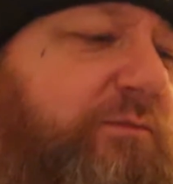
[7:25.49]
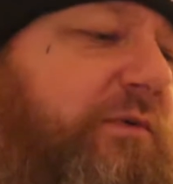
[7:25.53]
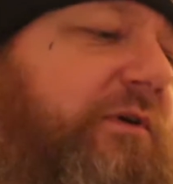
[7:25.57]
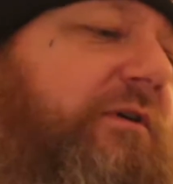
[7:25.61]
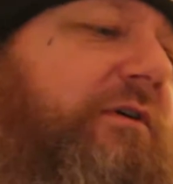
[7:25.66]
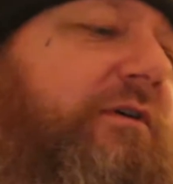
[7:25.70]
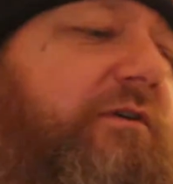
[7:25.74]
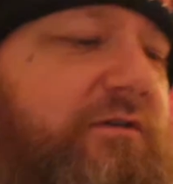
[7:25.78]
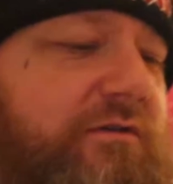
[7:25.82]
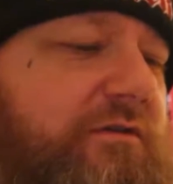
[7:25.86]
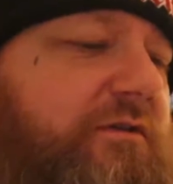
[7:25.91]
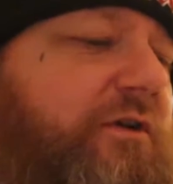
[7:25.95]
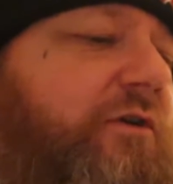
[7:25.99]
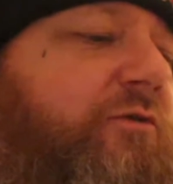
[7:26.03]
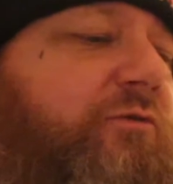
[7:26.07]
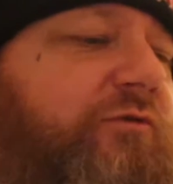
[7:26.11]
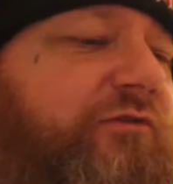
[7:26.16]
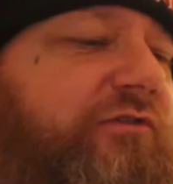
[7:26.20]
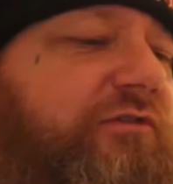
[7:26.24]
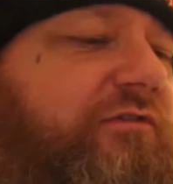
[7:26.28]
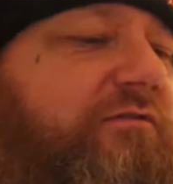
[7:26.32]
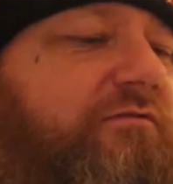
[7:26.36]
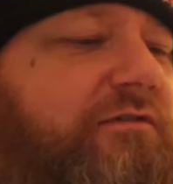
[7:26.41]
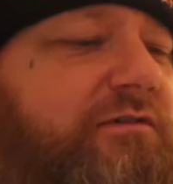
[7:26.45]
But of
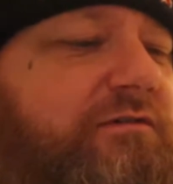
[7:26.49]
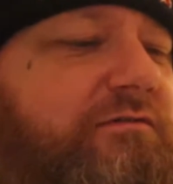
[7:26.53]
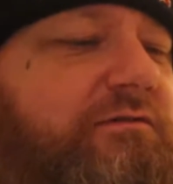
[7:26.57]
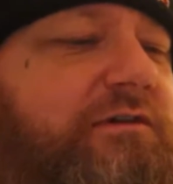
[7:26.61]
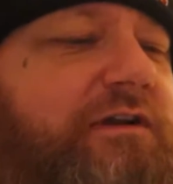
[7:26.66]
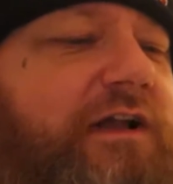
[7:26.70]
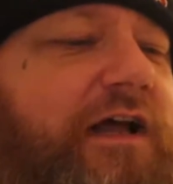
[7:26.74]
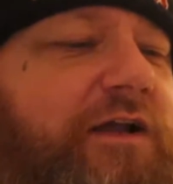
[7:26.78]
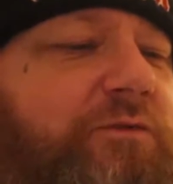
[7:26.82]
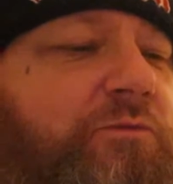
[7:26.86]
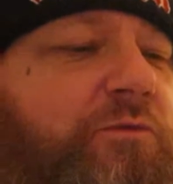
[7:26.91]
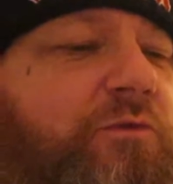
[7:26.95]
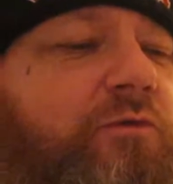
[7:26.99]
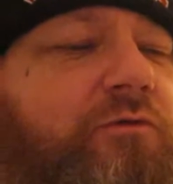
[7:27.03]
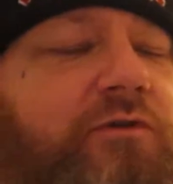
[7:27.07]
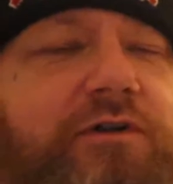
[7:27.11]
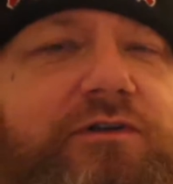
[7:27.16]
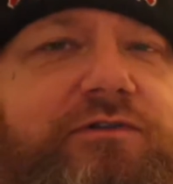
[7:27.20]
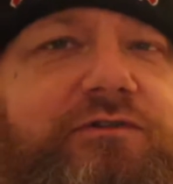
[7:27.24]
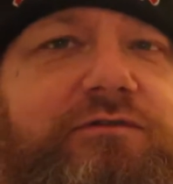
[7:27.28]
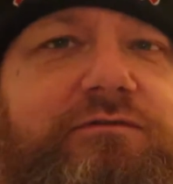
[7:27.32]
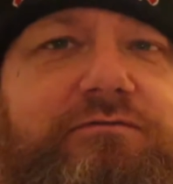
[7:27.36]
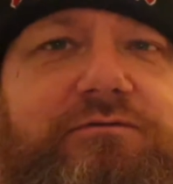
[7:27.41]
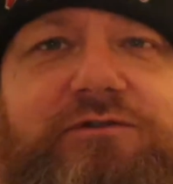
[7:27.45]
course,
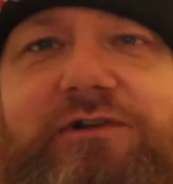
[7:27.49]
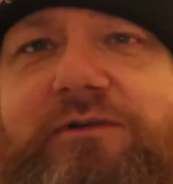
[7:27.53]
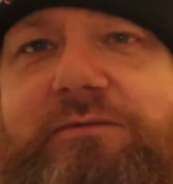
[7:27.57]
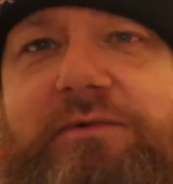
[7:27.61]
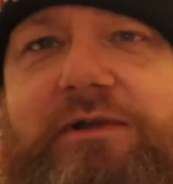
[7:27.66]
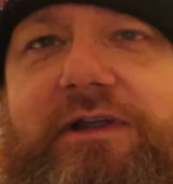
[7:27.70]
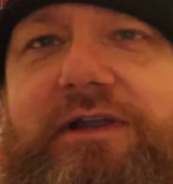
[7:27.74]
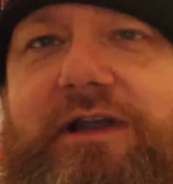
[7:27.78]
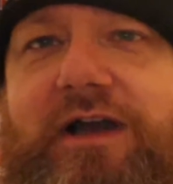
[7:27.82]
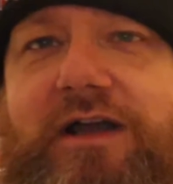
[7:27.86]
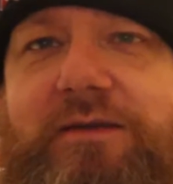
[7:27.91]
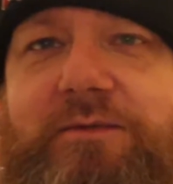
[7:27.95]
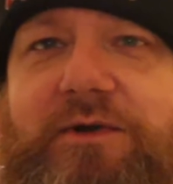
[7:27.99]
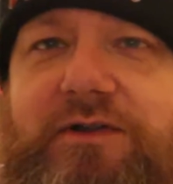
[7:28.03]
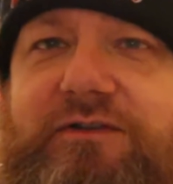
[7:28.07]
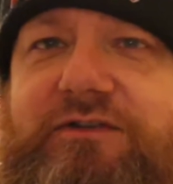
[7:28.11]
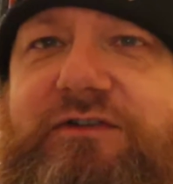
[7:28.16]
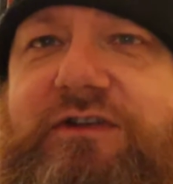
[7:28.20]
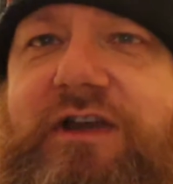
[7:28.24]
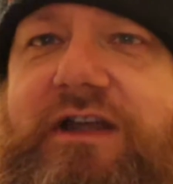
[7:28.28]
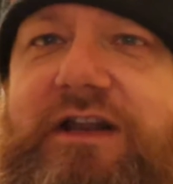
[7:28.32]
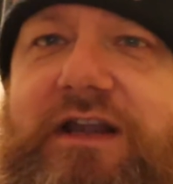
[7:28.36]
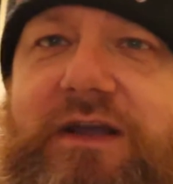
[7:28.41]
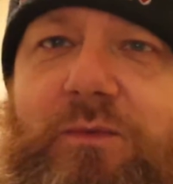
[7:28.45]
Cloudwater are top of their game. I'd
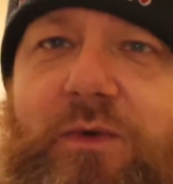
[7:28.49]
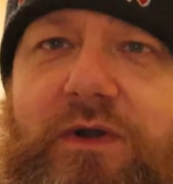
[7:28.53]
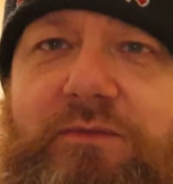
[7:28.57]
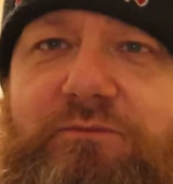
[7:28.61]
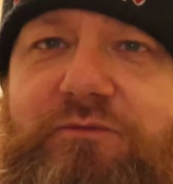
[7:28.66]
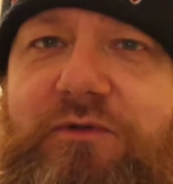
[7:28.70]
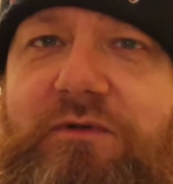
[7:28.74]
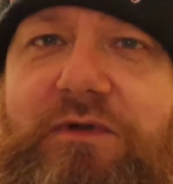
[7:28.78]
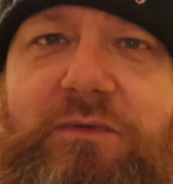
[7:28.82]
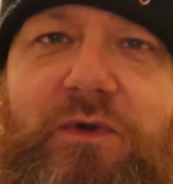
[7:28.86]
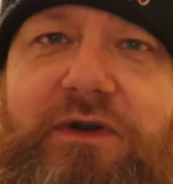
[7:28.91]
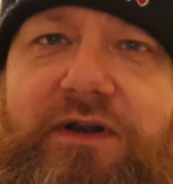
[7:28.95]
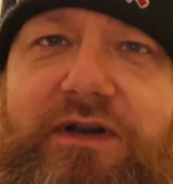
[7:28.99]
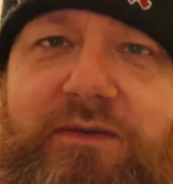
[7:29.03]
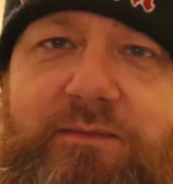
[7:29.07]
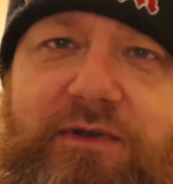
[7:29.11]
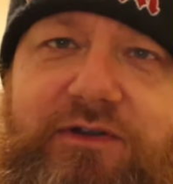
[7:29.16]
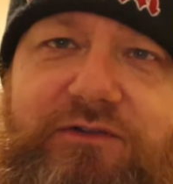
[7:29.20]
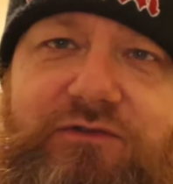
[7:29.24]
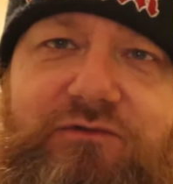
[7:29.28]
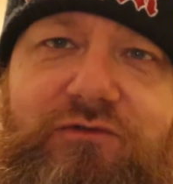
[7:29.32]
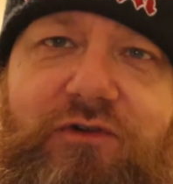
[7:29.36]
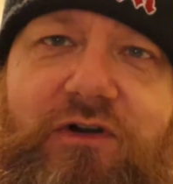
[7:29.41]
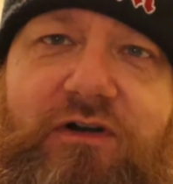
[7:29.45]
say they're probably one of the
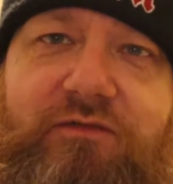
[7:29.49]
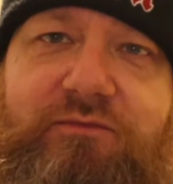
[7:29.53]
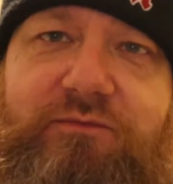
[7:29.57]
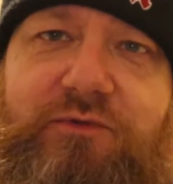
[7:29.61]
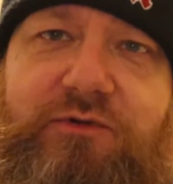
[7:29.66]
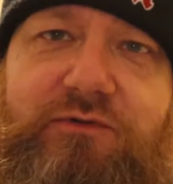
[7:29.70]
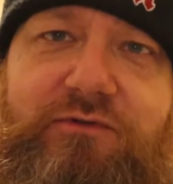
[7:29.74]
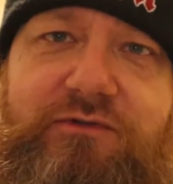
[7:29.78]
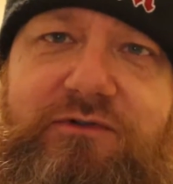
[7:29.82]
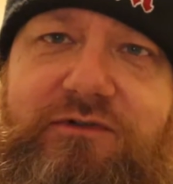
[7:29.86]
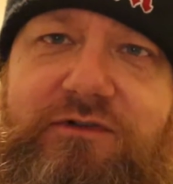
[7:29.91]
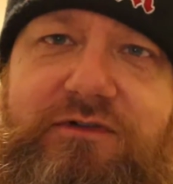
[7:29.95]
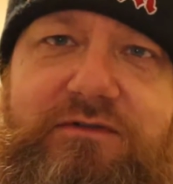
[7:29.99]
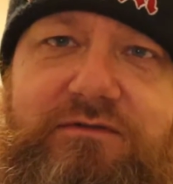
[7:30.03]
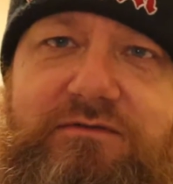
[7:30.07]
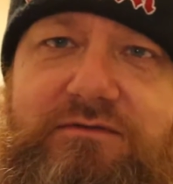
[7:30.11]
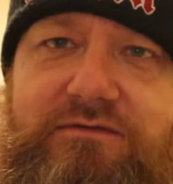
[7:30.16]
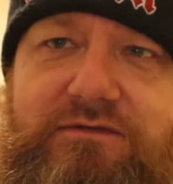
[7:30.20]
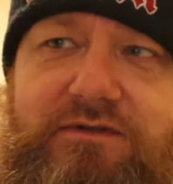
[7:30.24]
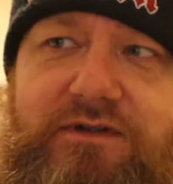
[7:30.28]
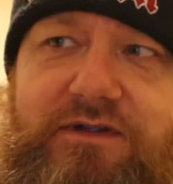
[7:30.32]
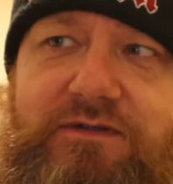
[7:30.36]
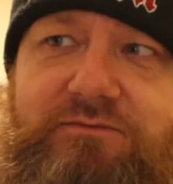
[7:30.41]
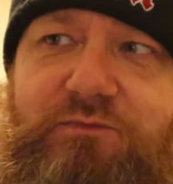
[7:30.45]
best craft brewers in
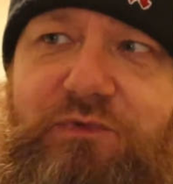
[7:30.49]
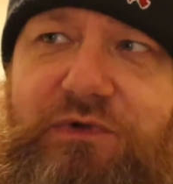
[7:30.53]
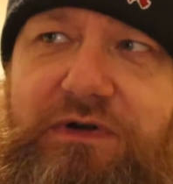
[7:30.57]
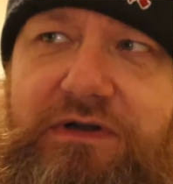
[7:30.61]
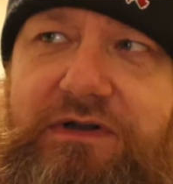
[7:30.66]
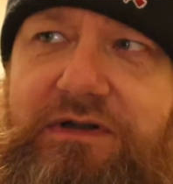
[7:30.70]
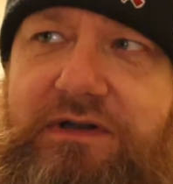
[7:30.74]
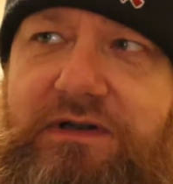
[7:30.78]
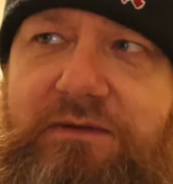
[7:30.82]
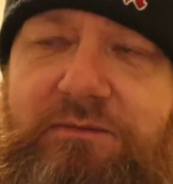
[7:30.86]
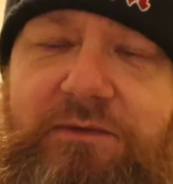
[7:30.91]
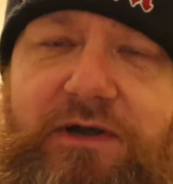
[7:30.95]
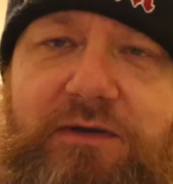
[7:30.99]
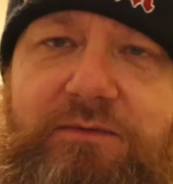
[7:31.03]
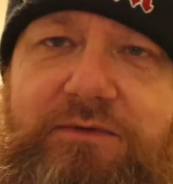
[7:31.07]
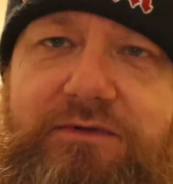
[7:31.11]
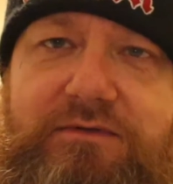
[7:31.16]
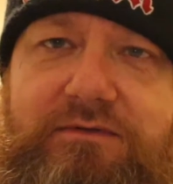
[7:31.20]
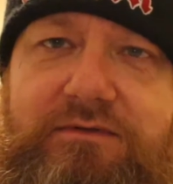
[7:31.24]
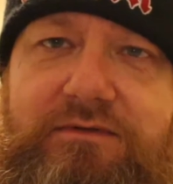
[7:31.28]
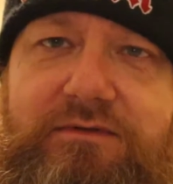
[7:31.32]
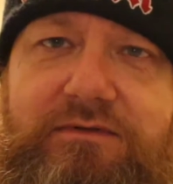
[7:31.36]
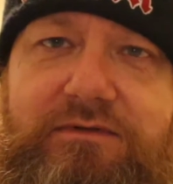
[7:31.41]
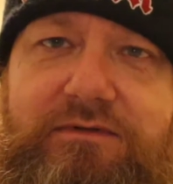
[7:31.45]
Britain at the
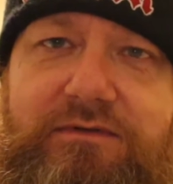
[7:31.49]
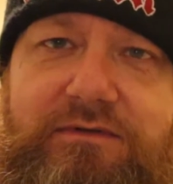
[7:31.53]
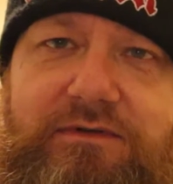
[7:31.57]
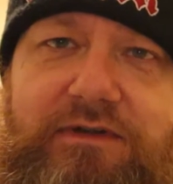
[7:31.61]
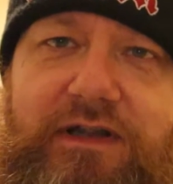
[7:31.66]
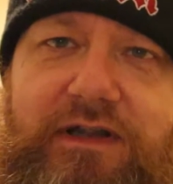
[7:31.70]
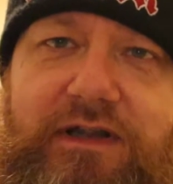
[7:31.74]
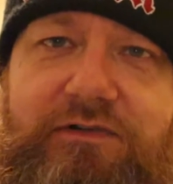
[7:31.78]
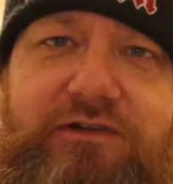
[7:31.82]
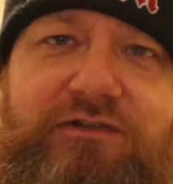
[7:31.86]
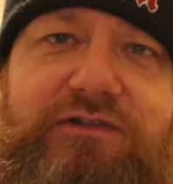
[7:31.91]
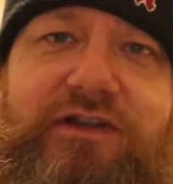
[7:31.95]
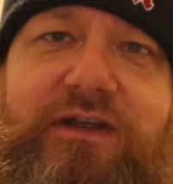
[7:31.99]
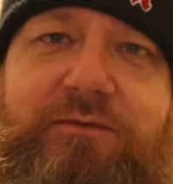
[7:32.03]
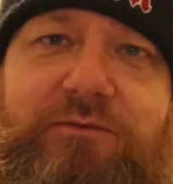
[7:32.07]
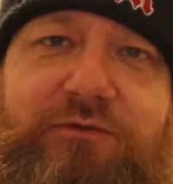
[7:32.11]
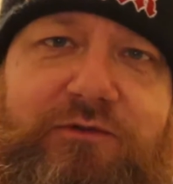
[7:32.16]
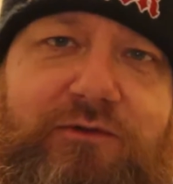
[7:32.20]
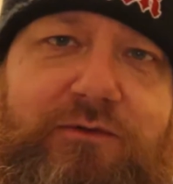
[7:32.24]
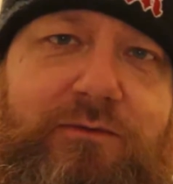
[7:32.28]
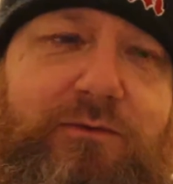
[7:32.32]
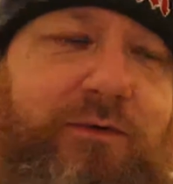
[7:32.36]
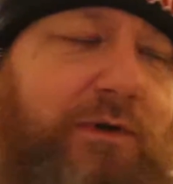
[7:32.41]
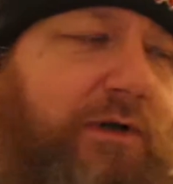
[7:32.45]
moment. They're
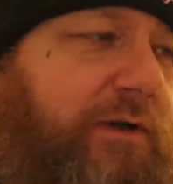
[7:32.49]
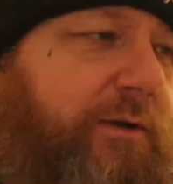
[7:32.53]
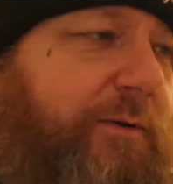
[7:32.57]
exceptional.